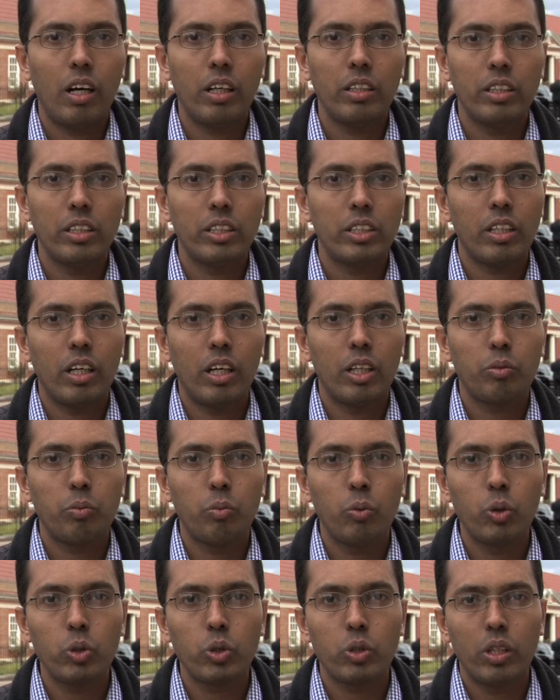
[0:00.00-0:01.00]
Hajj is the
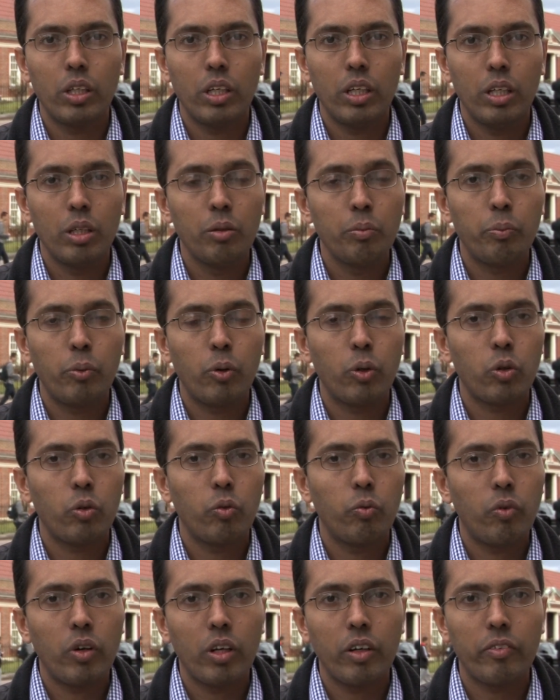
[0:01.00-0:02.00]
utmost
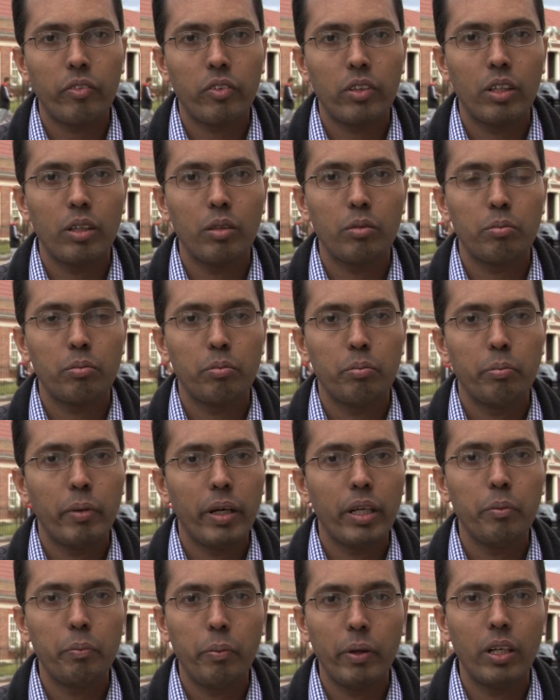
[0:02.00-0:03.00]
important, one of the
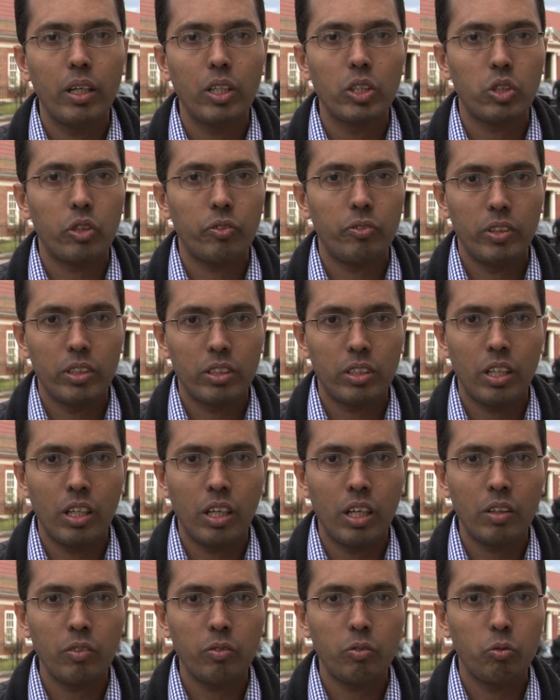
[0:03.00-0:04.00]
main pillars of
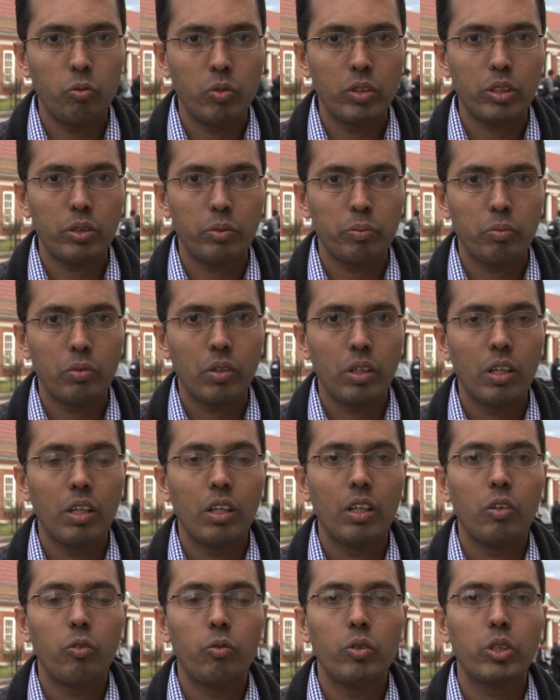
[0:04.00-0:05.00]
Islam, which
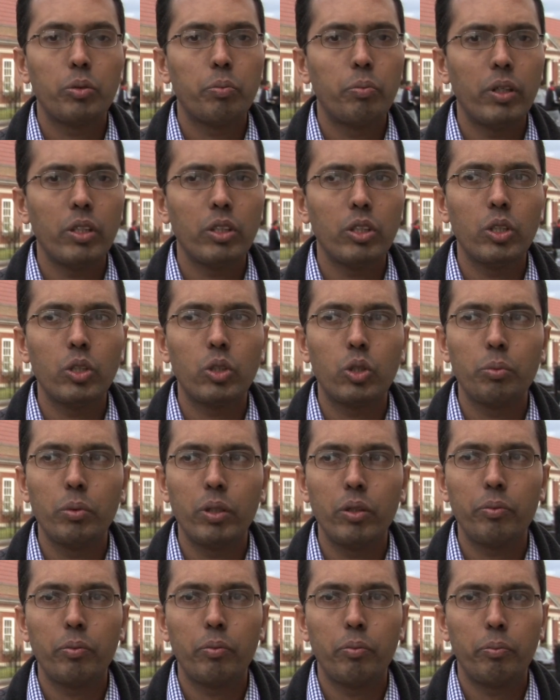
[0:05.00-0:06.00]
bring you to
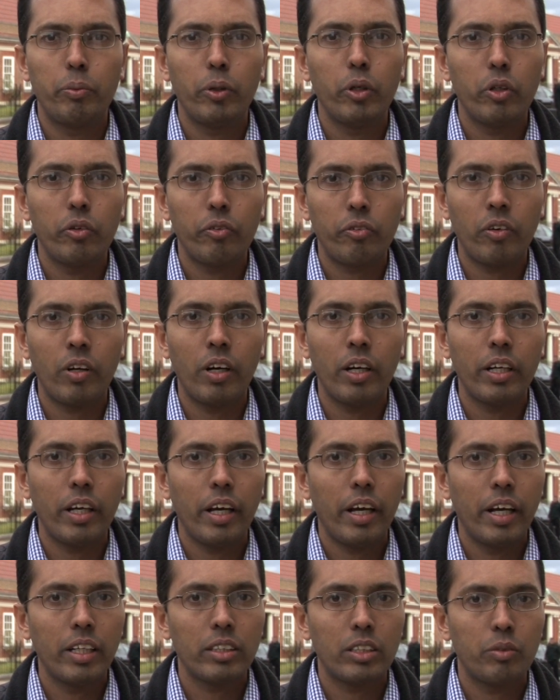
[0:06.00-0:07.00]
be purified
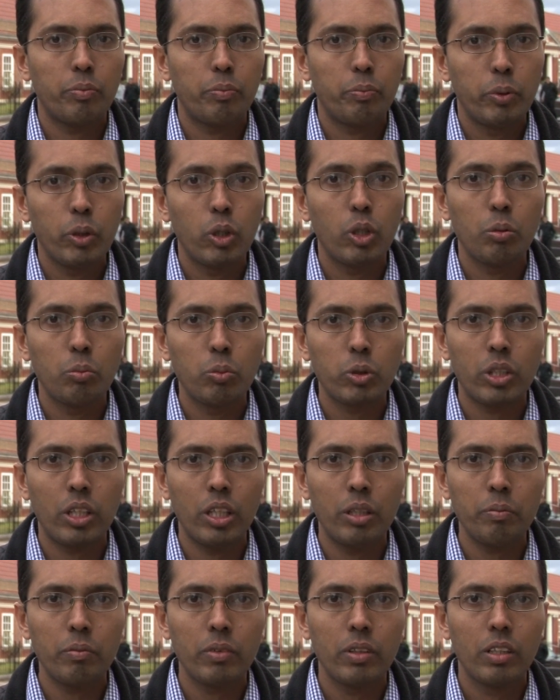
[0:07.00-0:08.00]
as a pure
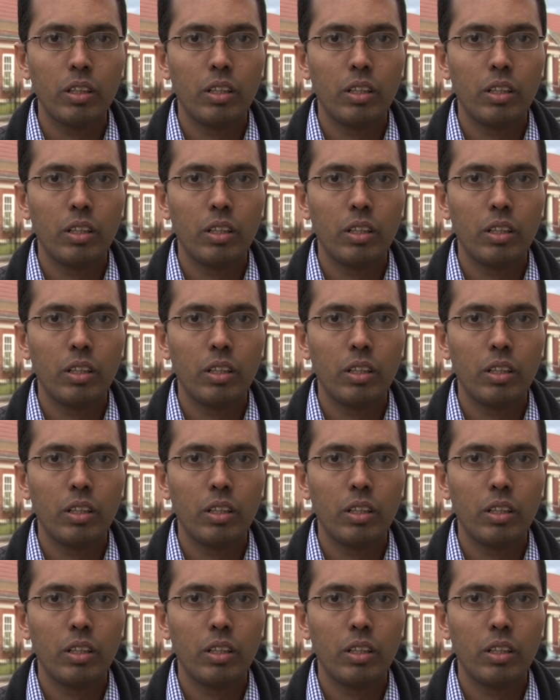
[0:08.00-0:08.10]
Muslim.